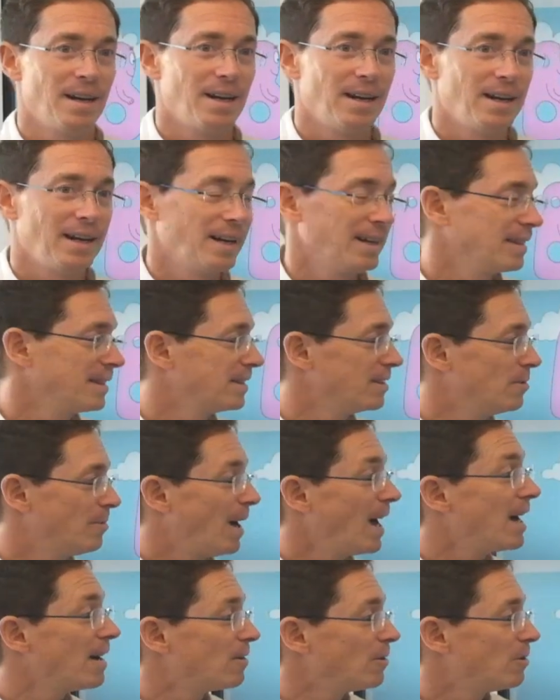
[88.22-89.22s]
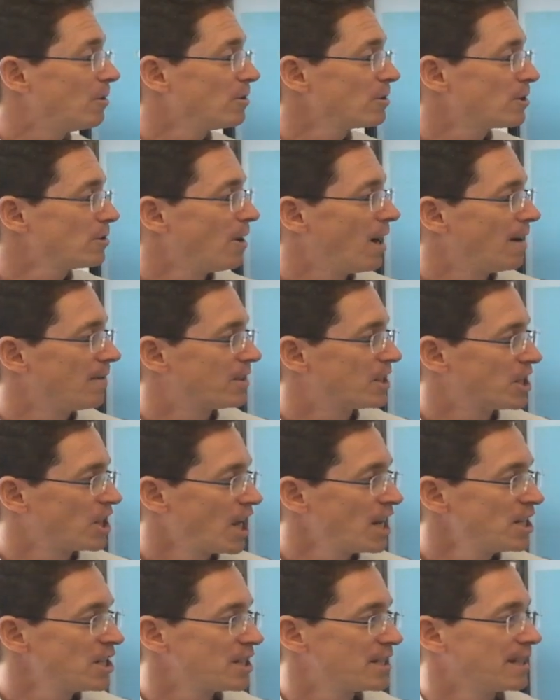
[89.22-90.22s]
And you might also have
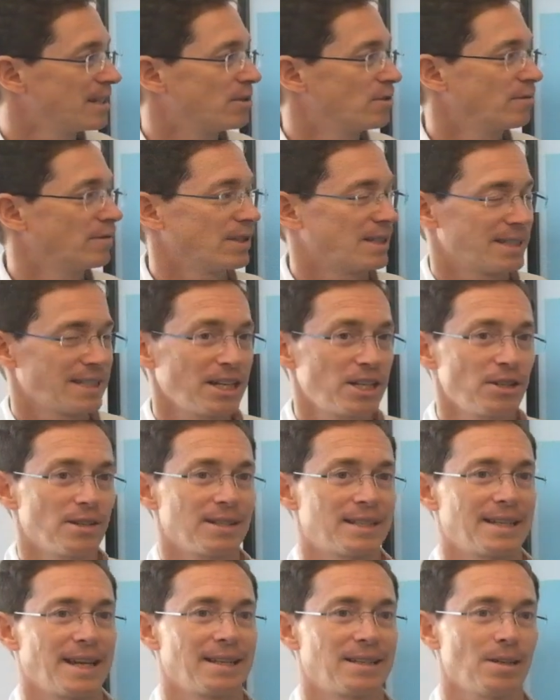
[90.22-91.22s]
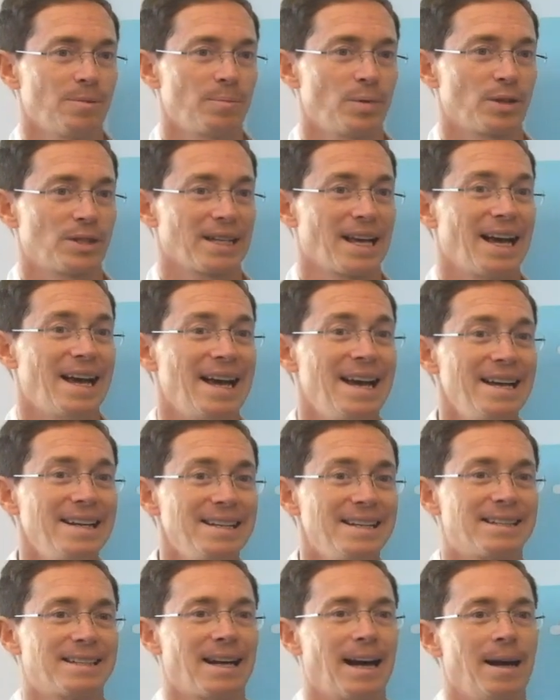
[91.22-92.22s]
changes into the station setup at
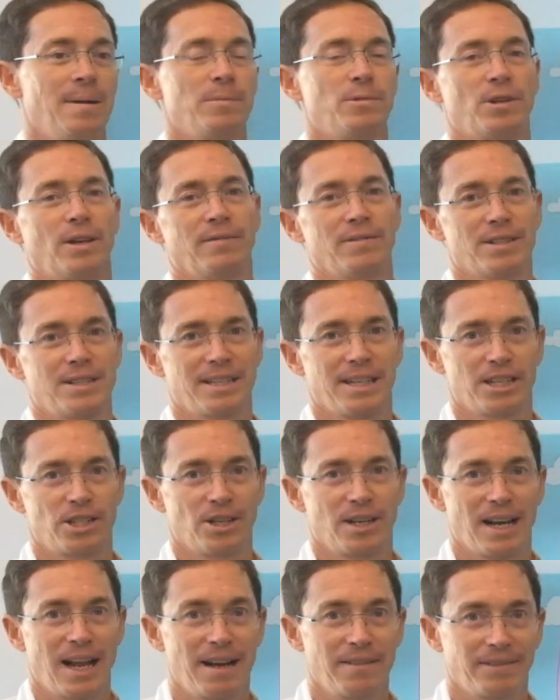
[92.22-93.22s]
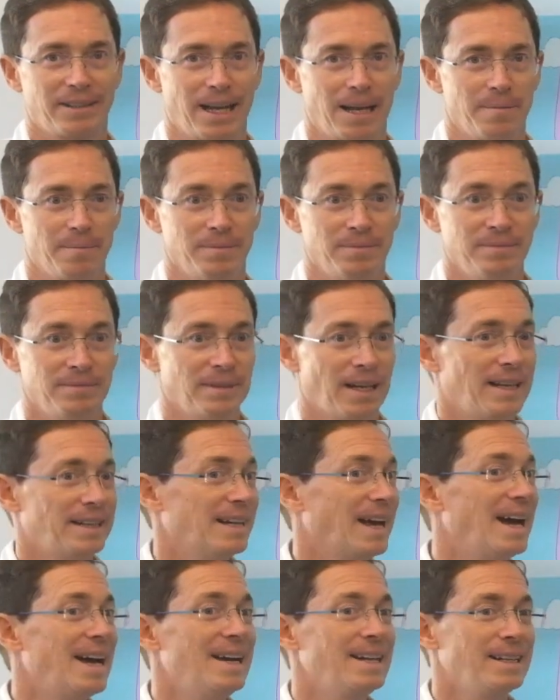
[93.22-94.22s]
any time during the station lifetime,
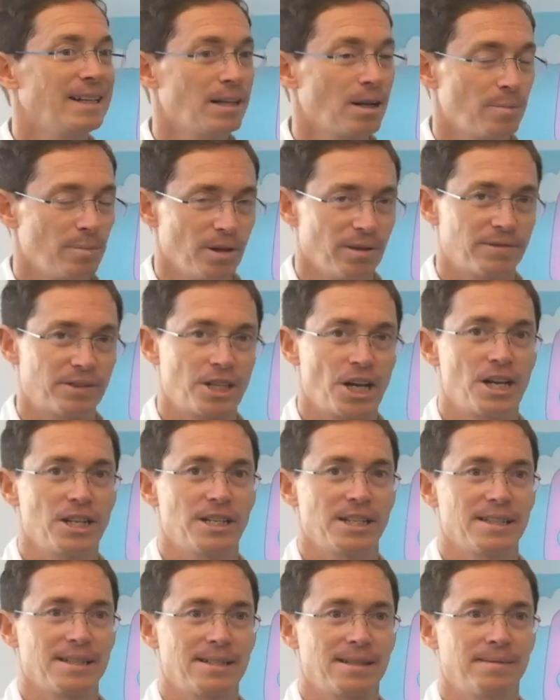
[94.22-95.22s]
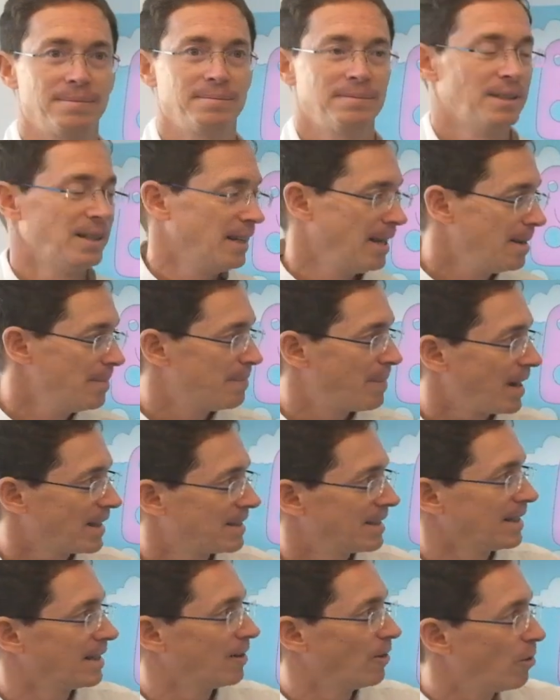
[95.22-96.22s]
and any number of changes,
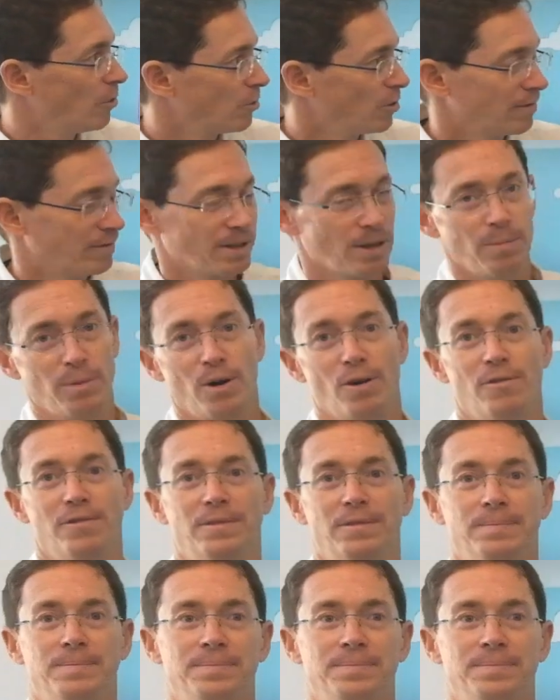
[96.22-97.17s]
impacting all of the above.